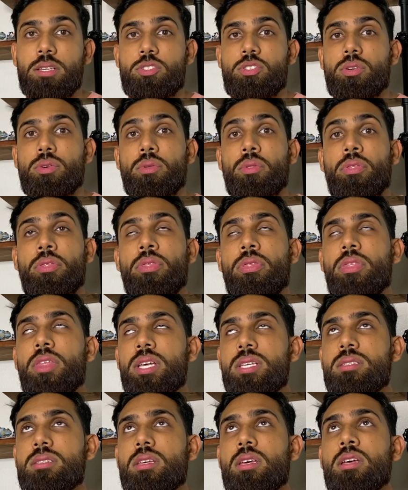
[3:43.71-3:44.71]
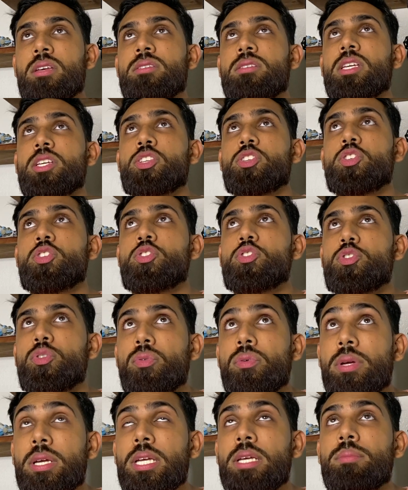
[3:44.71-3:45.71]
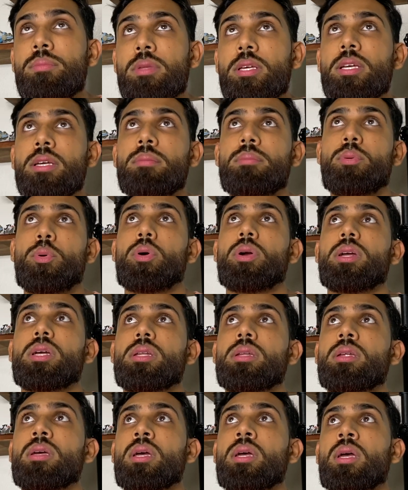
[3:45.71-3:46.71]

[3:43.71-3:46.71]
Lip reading: So this is extremely important.